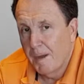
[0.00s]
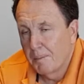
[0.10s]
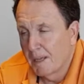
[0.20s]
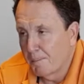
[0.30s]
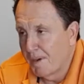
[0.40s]

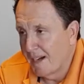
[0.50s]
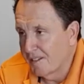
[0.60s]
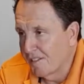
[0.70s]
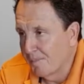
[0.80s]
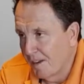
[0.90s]
public
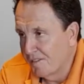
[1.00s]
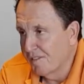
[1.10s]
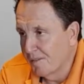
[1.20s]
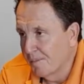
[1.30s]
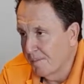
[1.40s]
practice, most
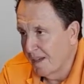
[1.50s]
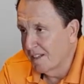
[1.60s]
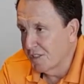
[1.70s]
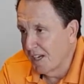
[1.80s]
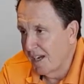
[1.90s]
of them are
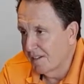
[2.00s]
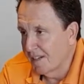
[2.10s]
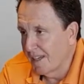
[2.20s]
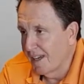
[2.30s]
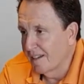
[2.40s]
chartered
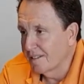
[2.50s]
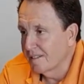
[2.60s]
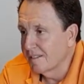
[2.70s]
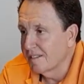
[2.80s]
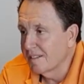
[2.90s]

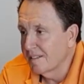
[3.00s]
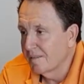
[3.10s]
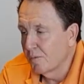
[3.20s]
accountants,